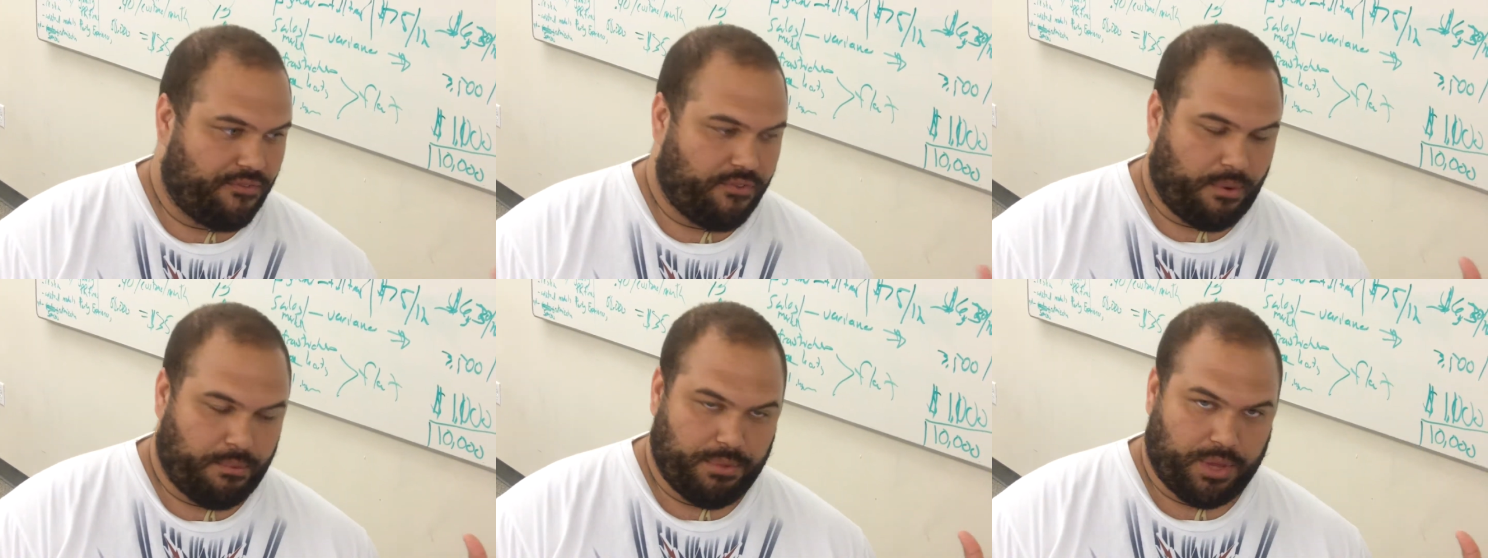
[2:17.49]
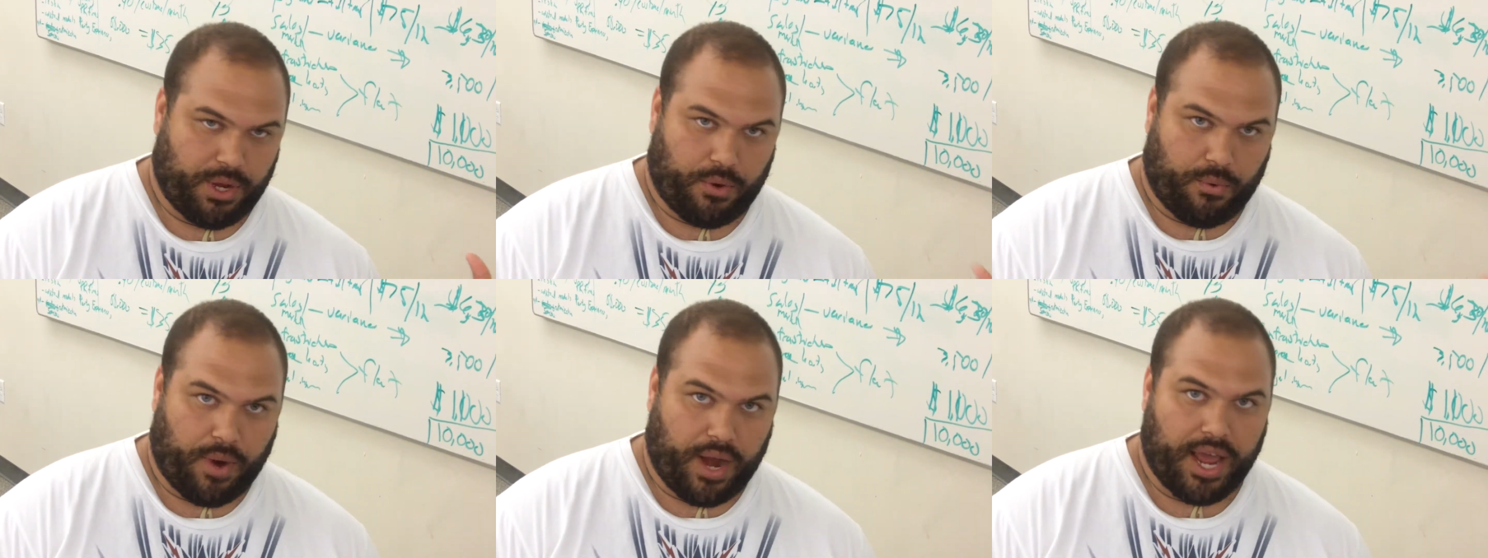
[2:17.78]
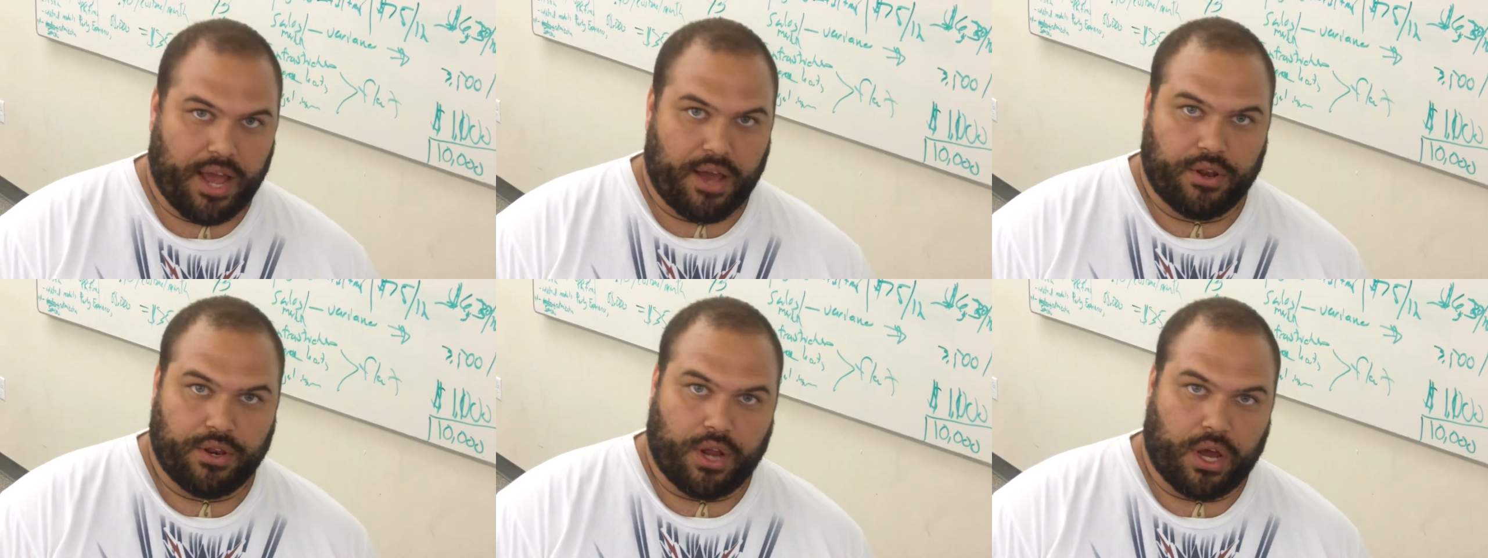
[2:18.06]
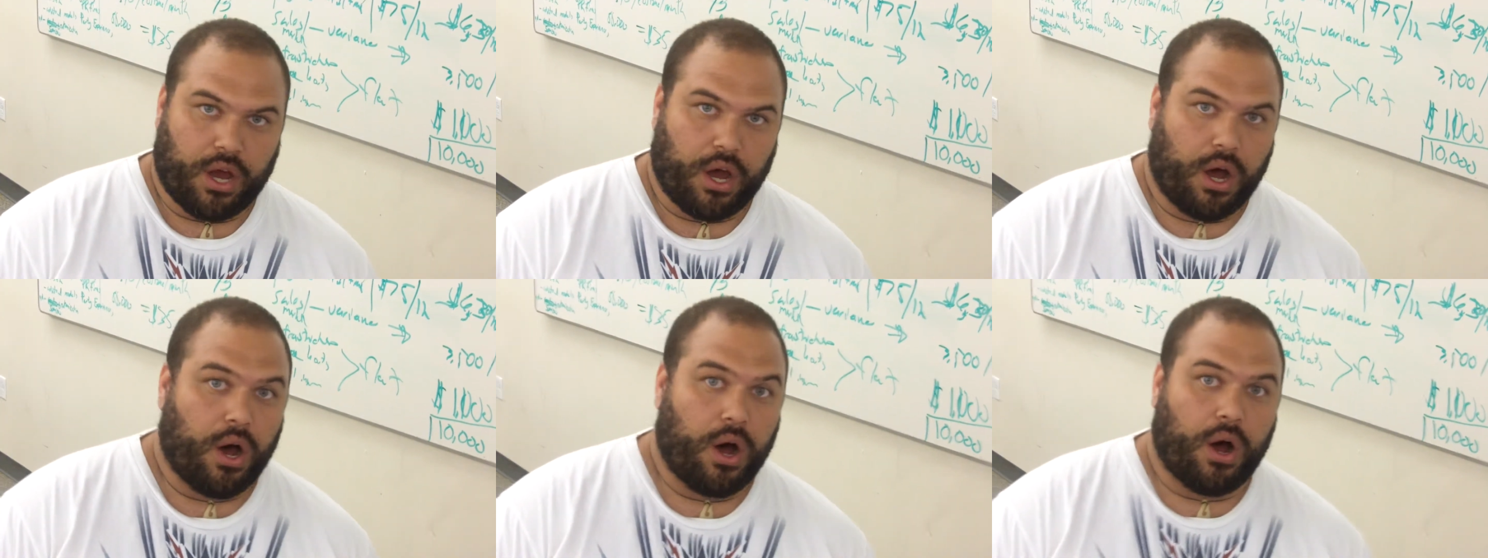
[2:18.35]
from the
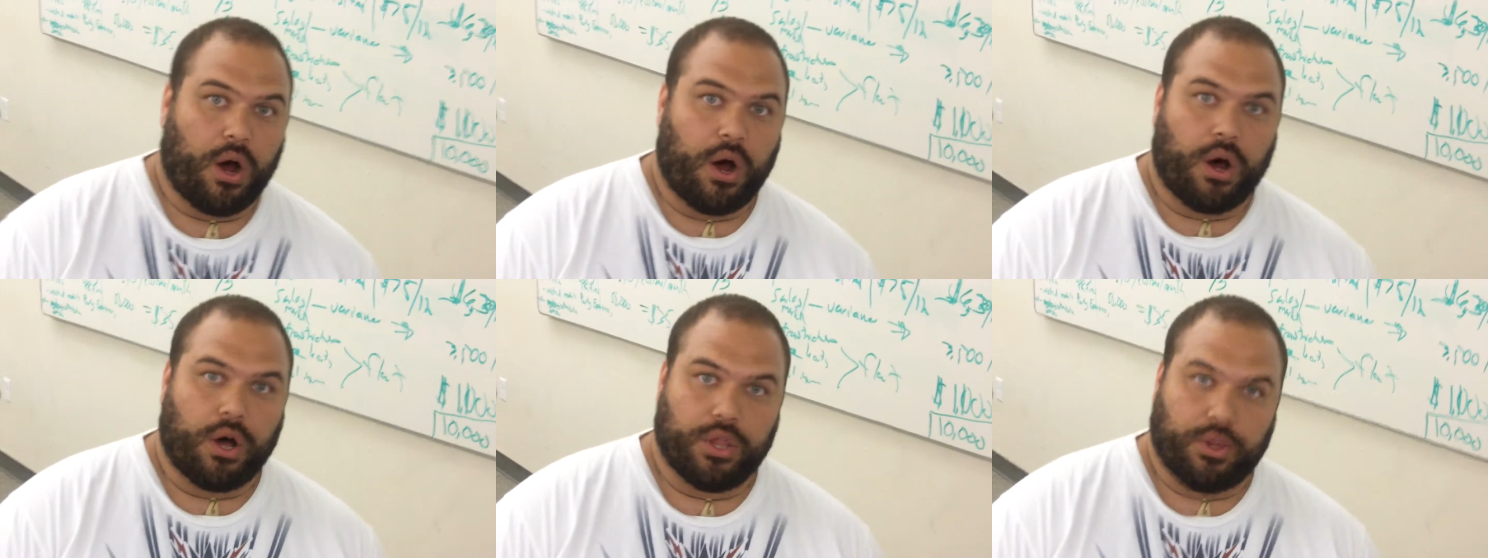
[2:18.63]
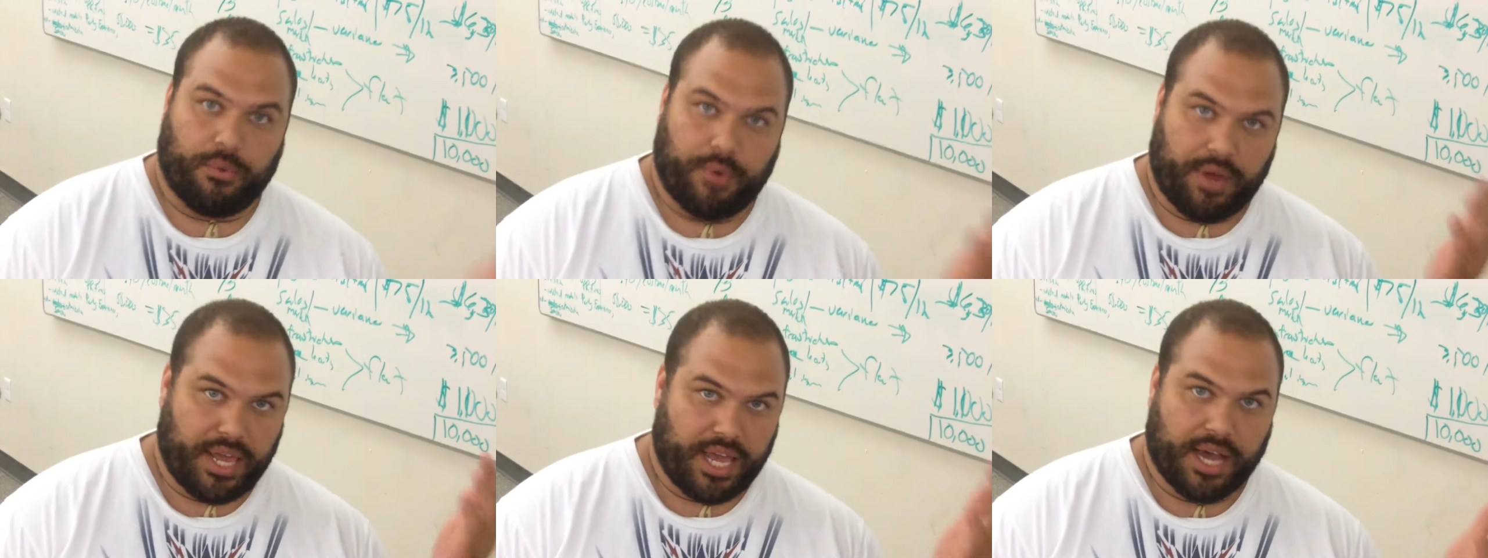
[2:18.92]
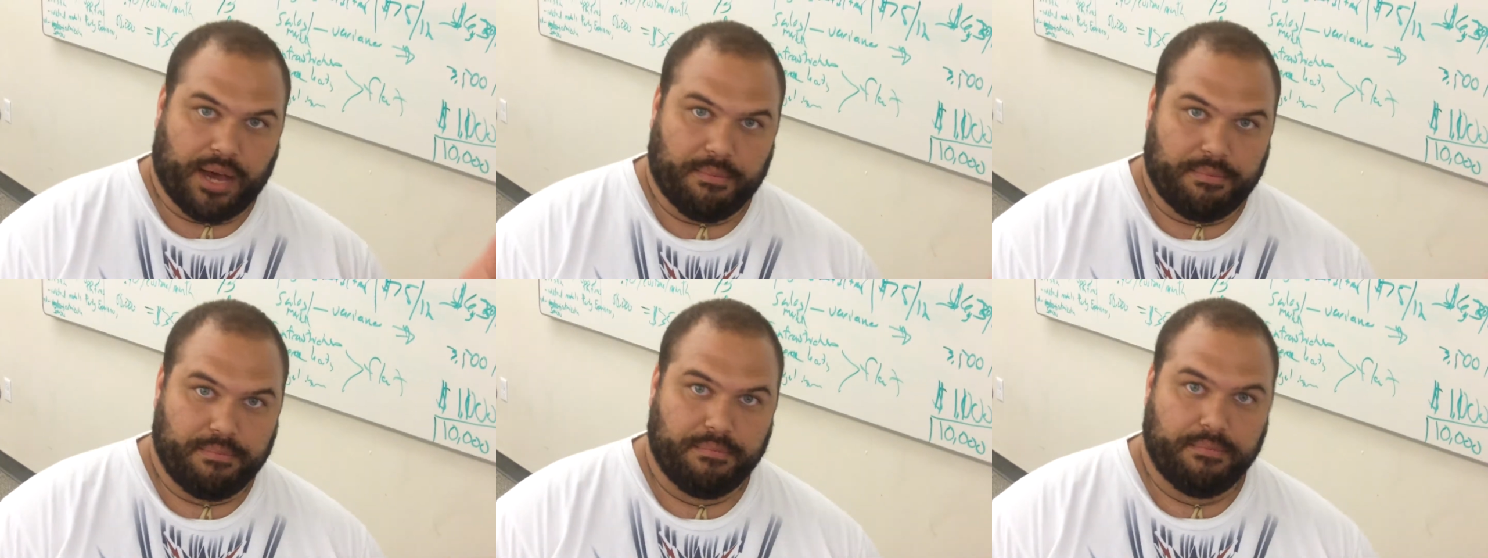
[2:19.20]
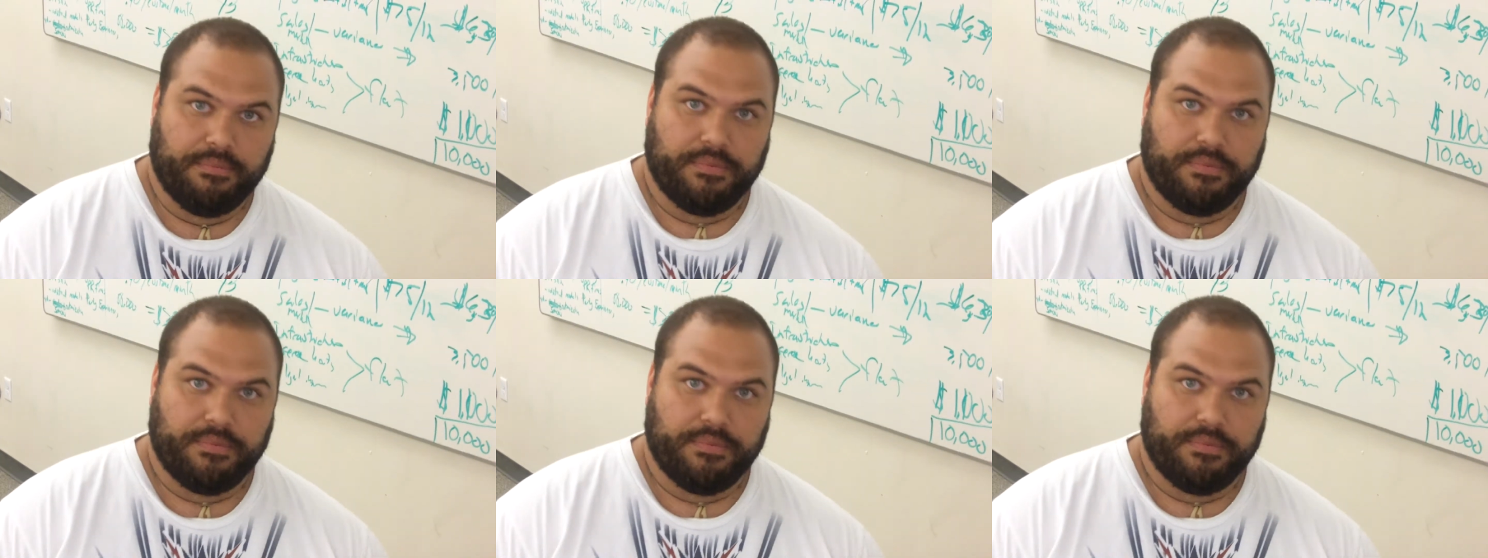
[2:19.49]
ground all the way up.